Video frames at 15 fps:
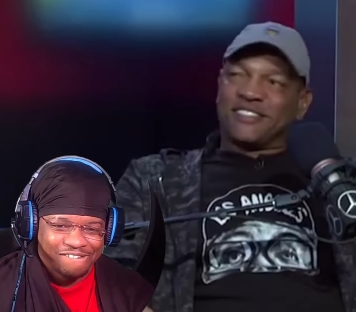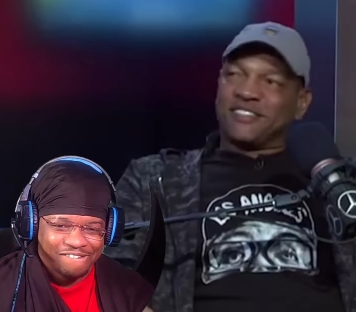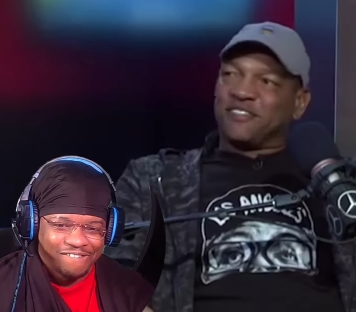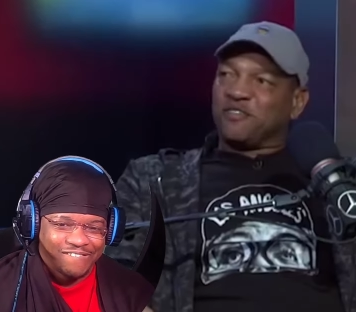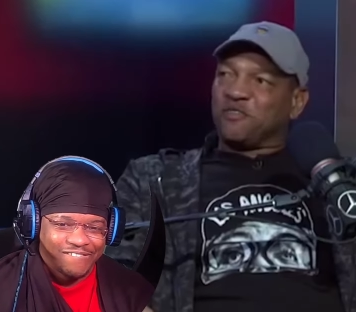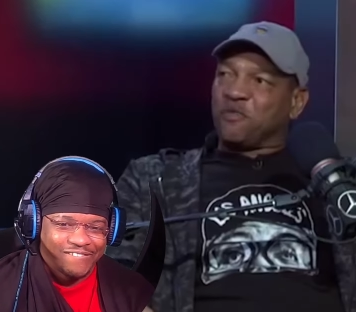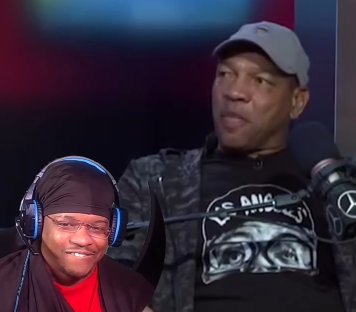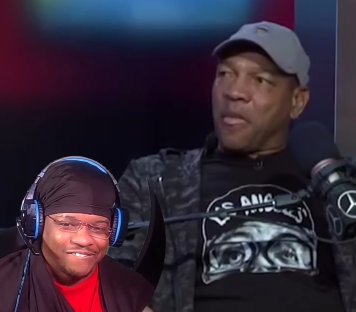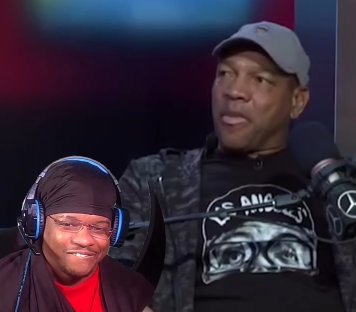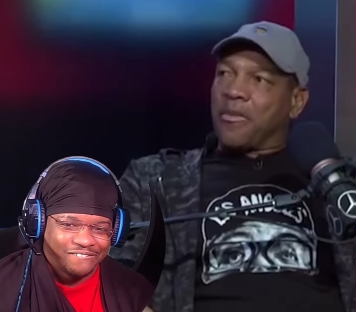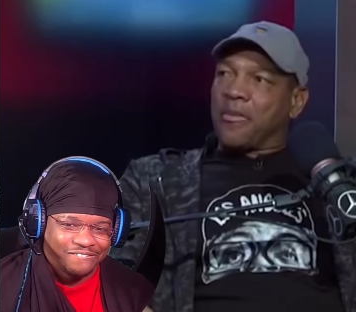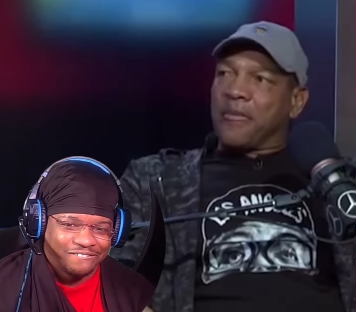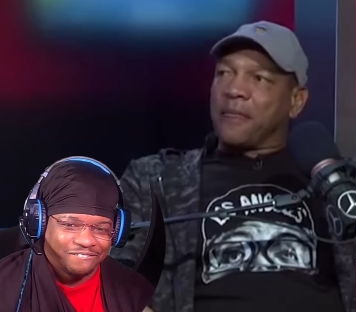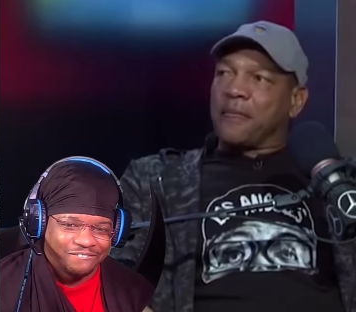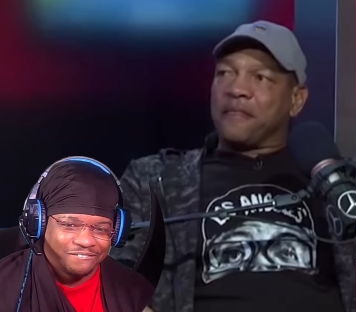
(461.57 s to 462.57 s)
Speaker 1: not playing good
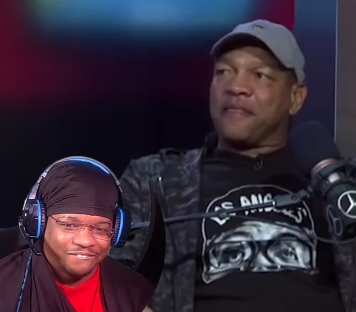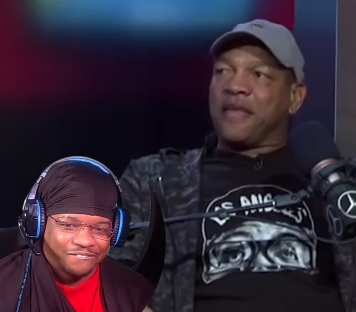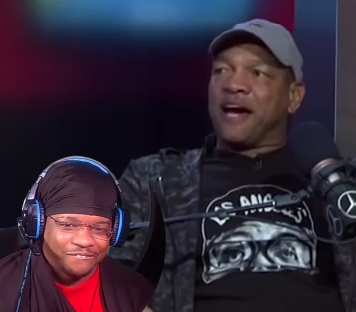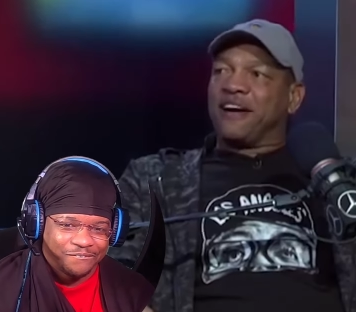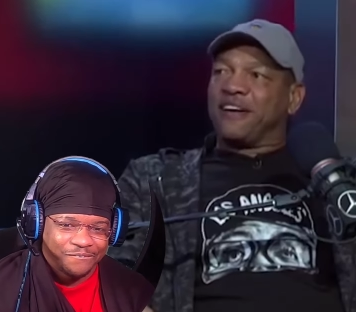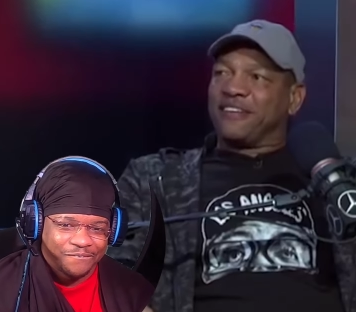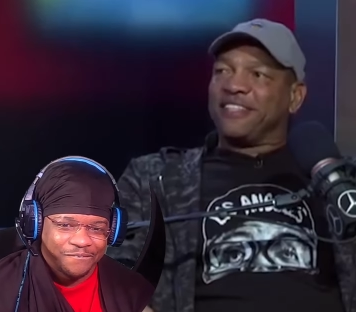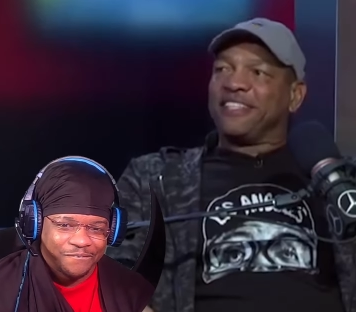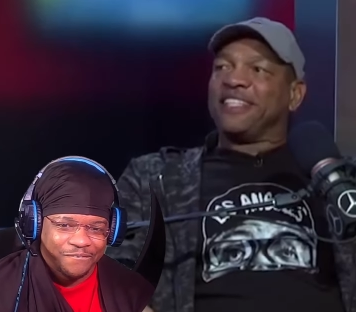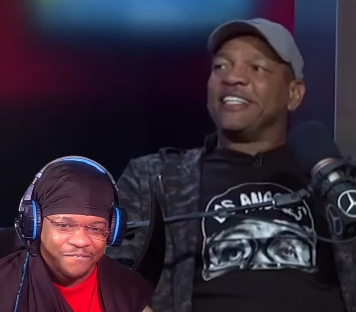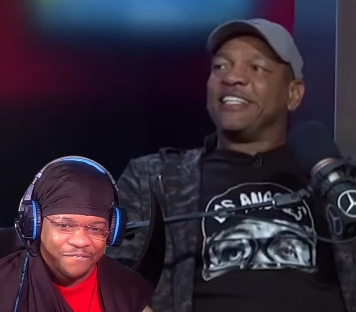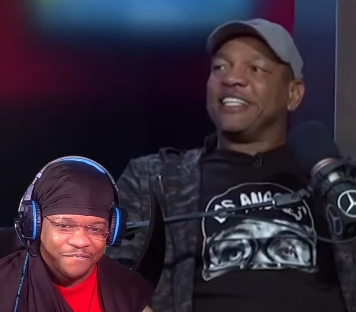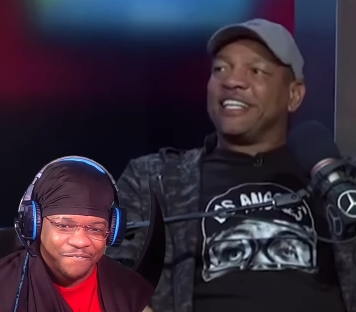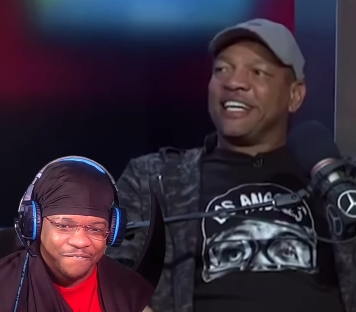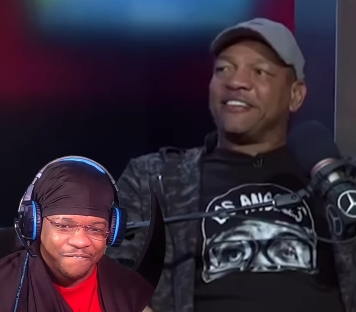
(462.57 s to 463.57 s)
defense on no, Bird. It
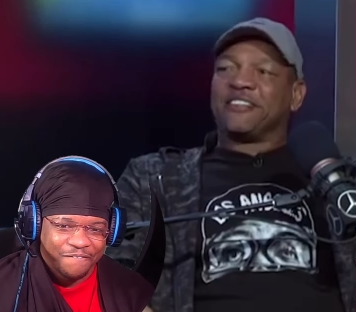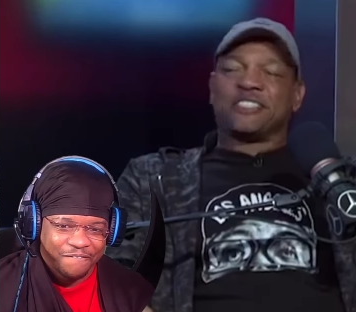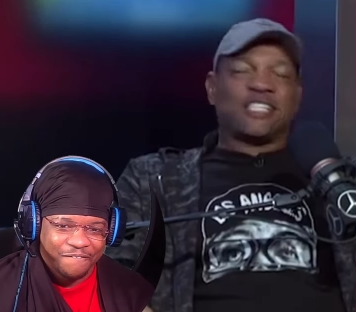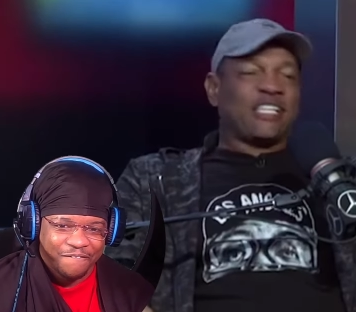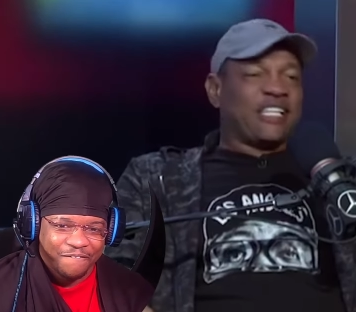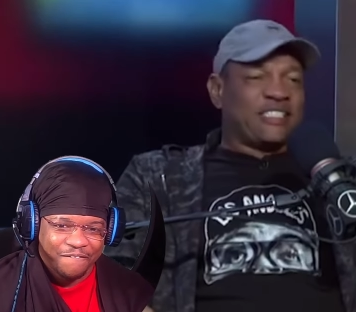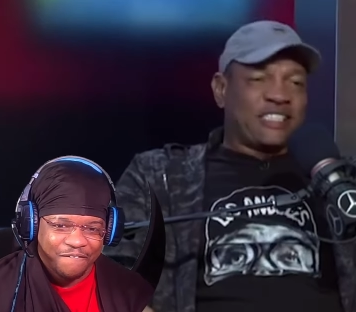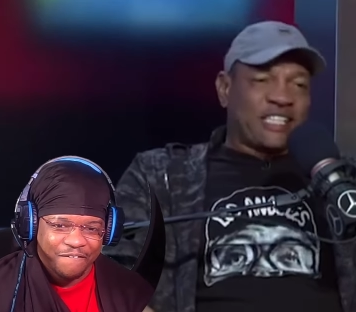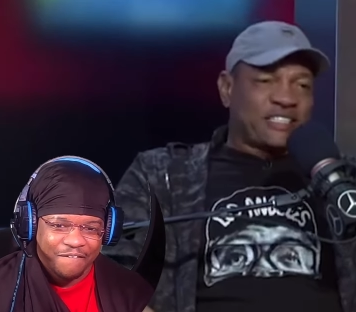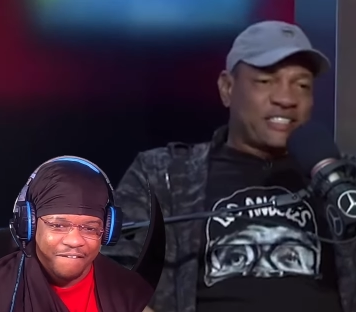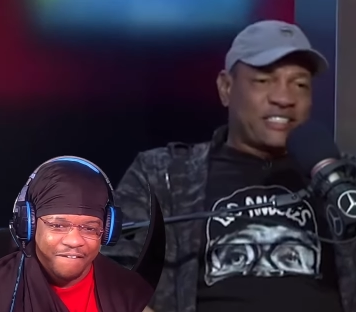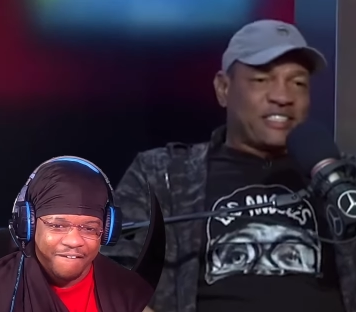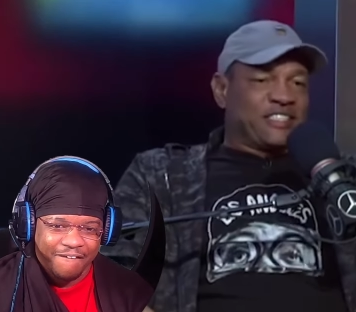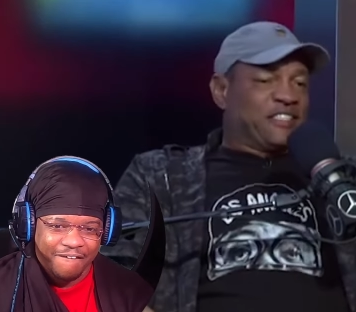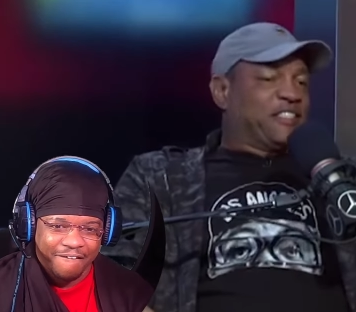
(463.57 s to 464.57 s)
was you it was, guys
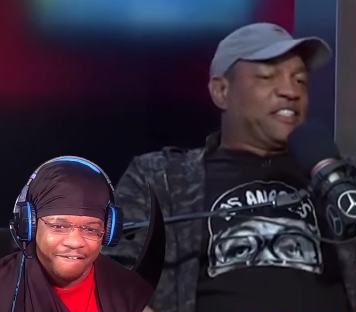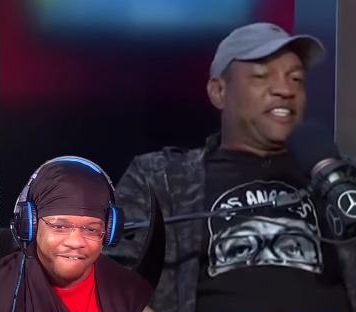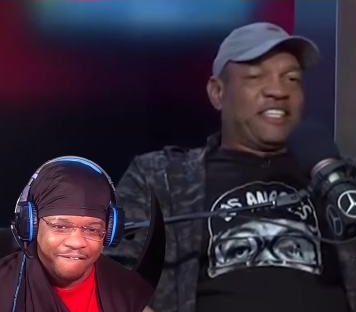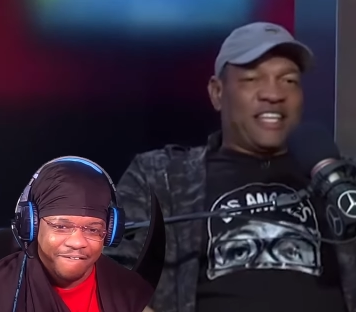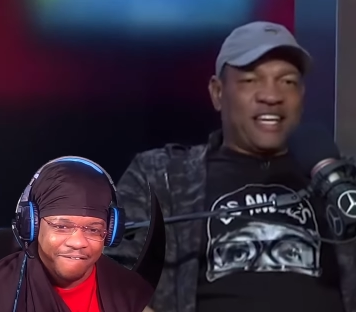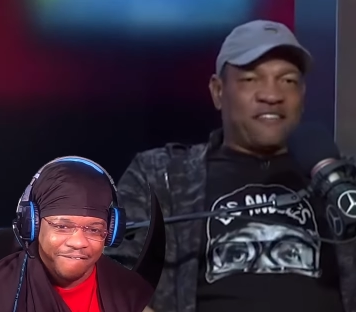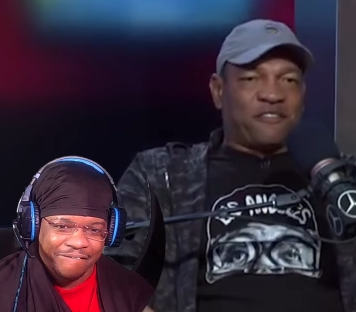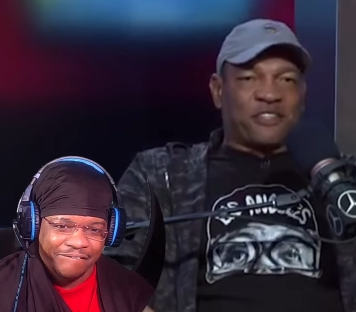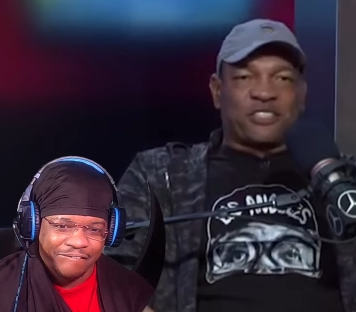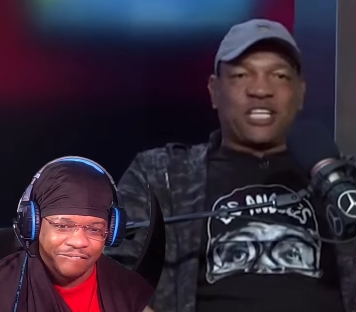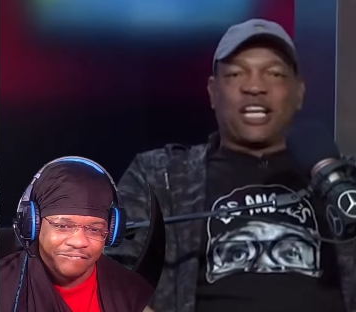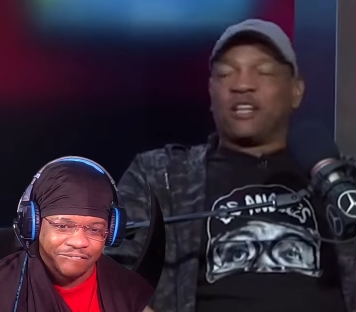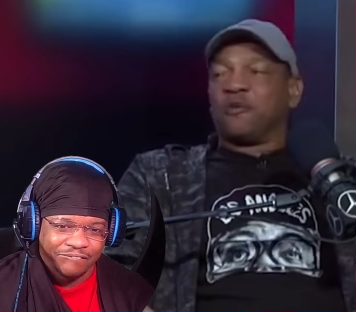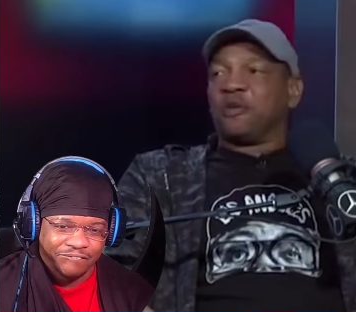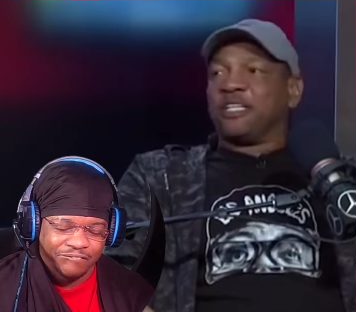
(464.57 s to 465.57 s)
celebrating just, Larry Bird. And
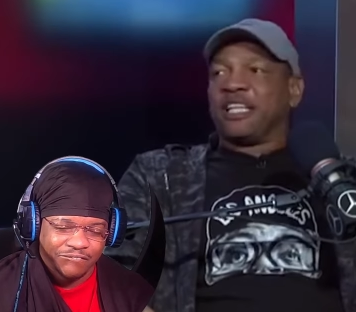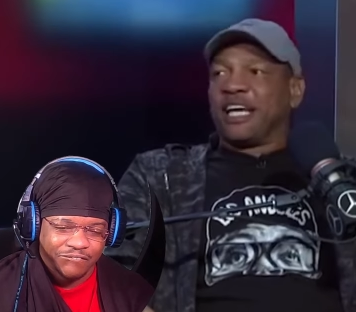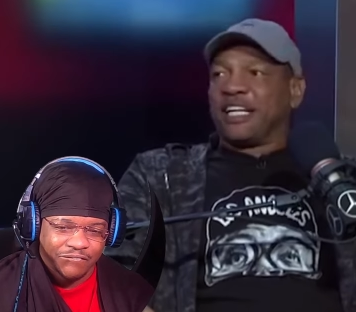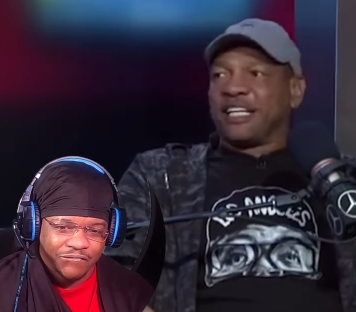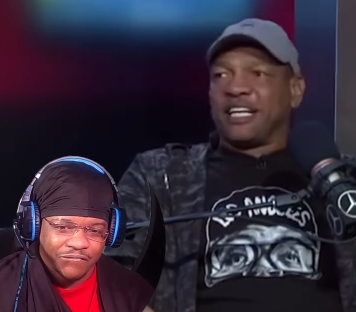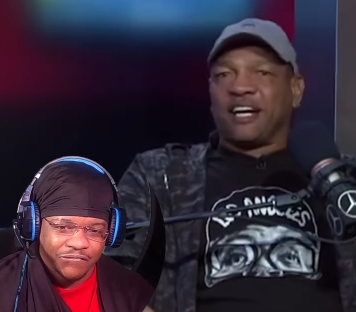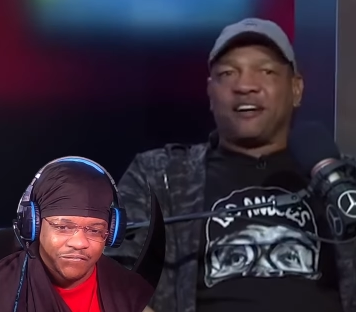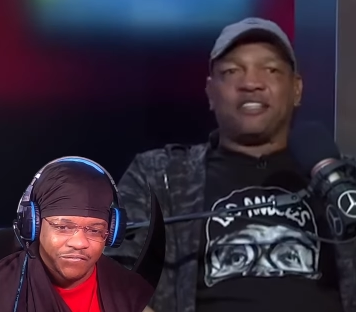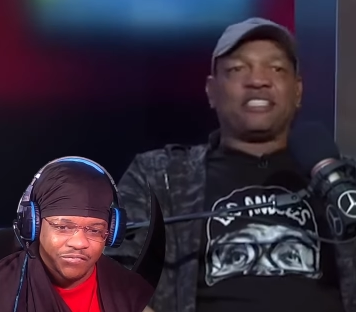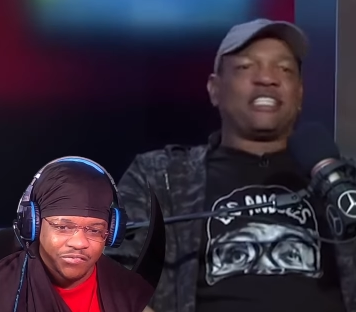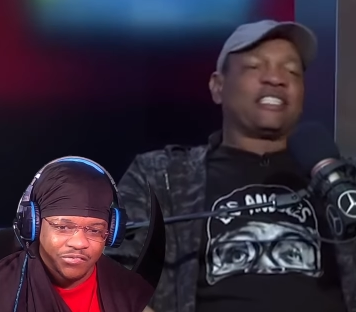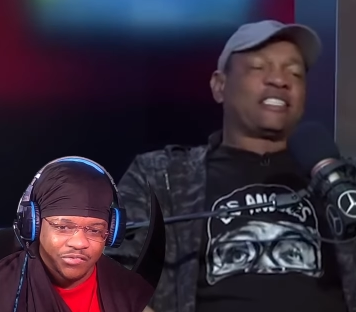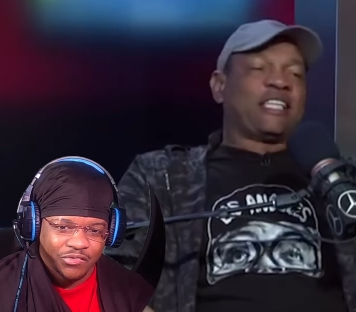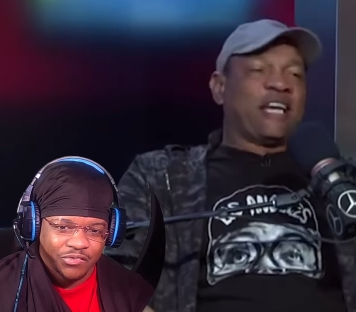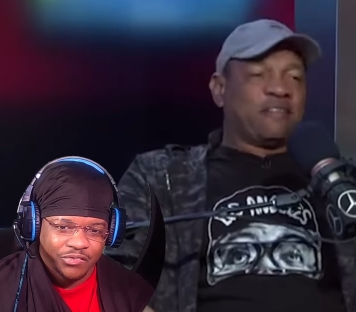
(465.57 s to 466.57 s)
Fratello wouldn't let it go. He
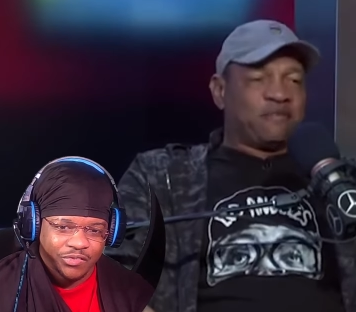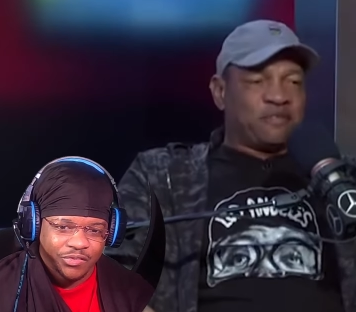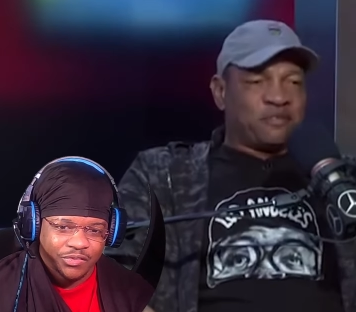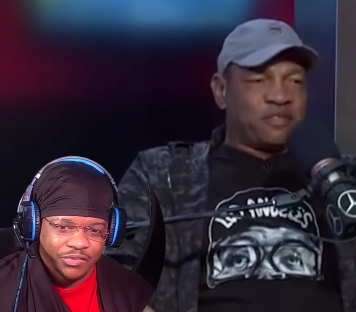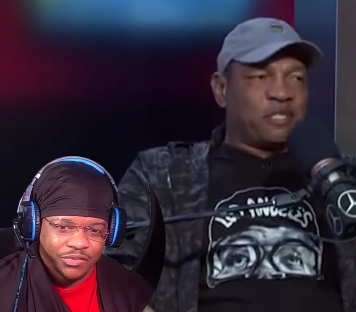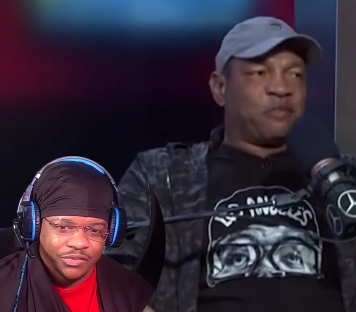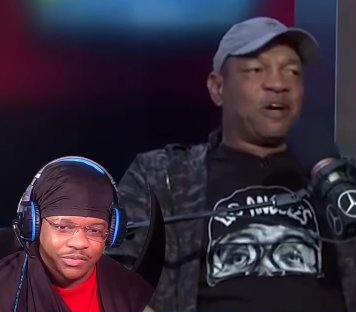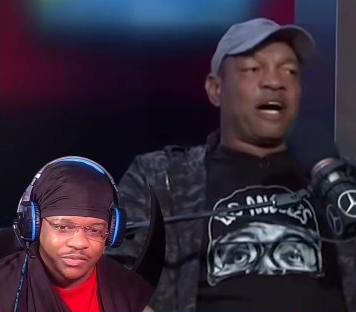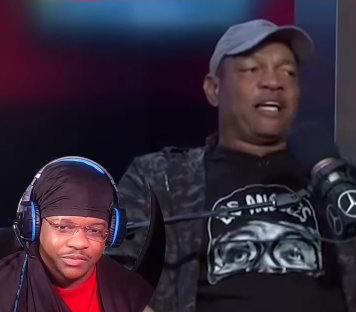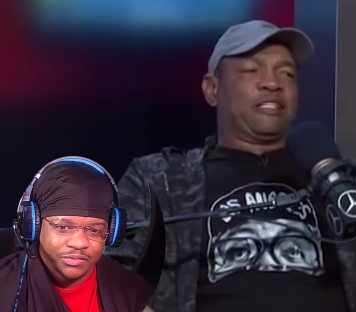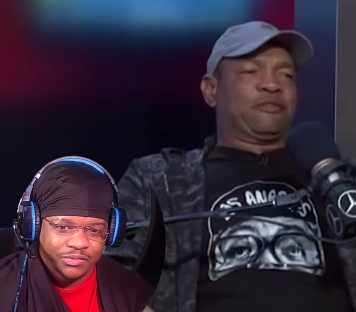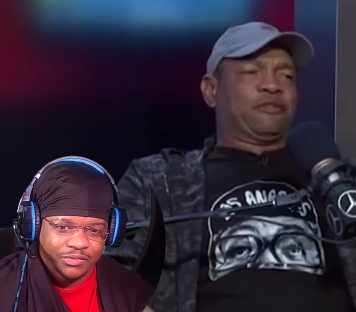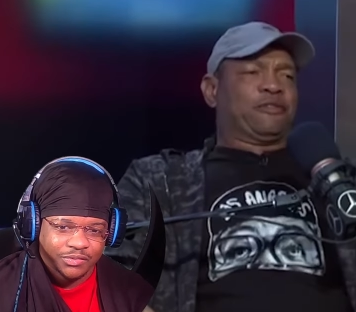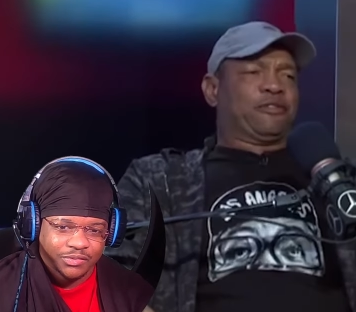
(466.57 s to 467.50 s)
just kept rewinding.